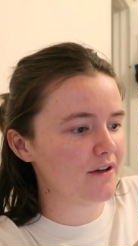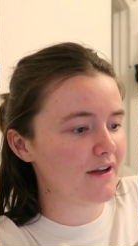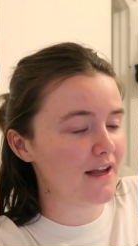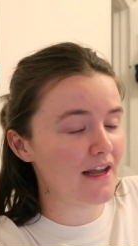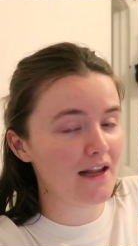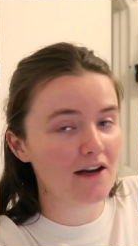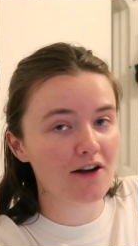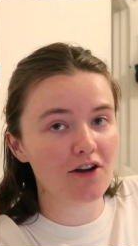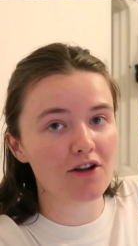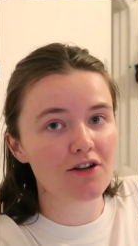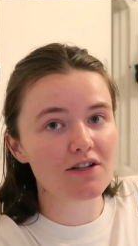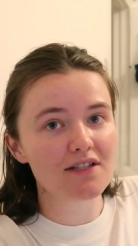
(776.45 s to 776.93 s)

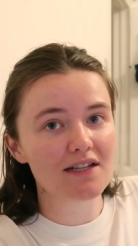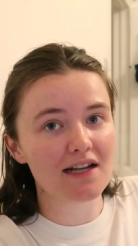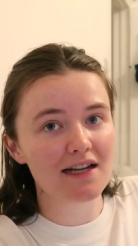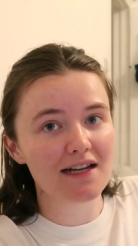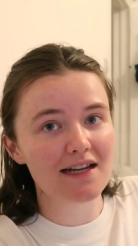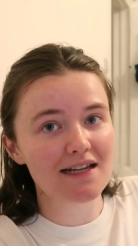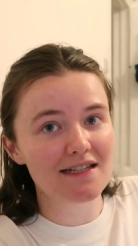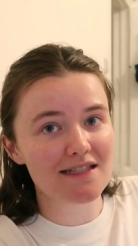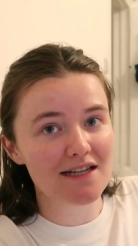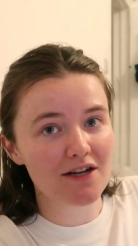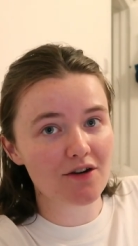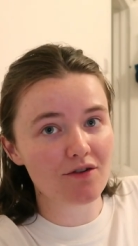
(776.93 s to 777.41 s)
it looks
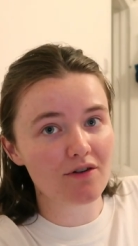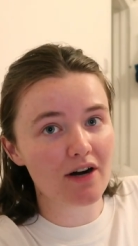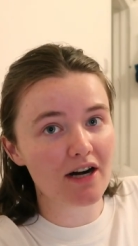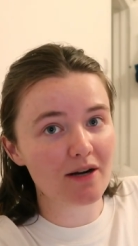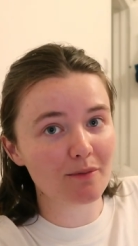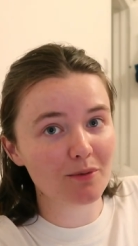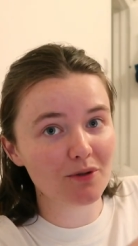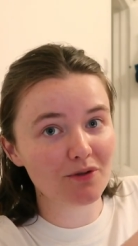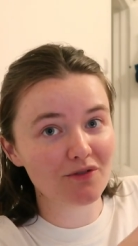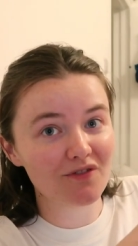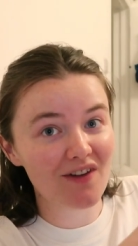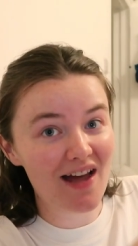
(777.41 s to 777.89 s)
like it's
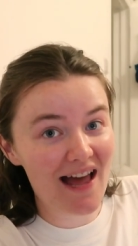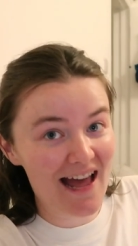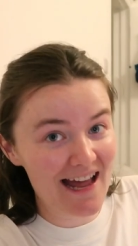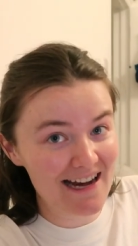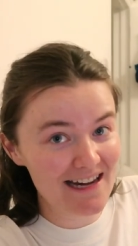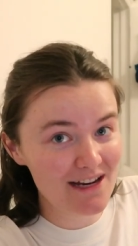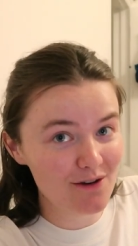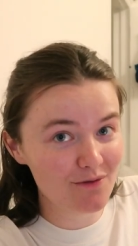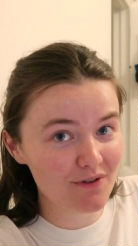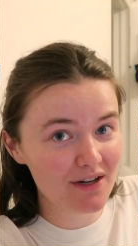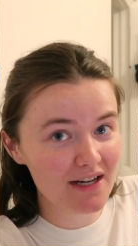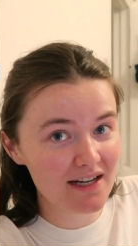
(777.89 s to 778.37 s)
incredible for
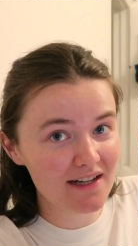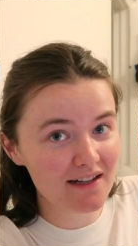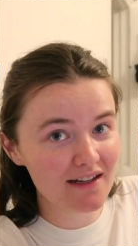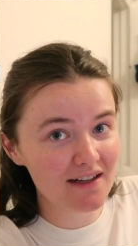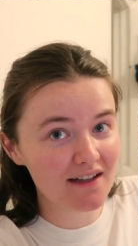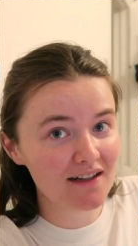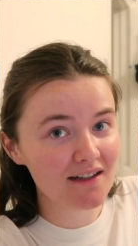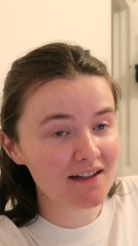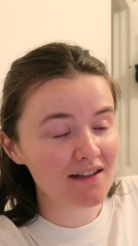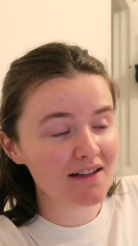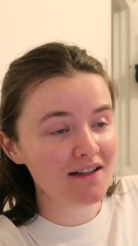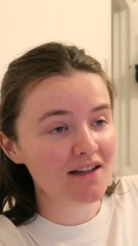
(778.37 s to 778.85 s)
any
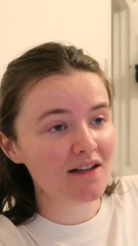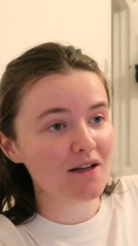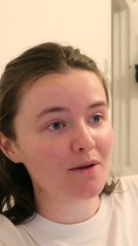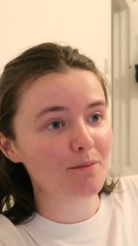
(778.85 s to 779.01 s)
reader,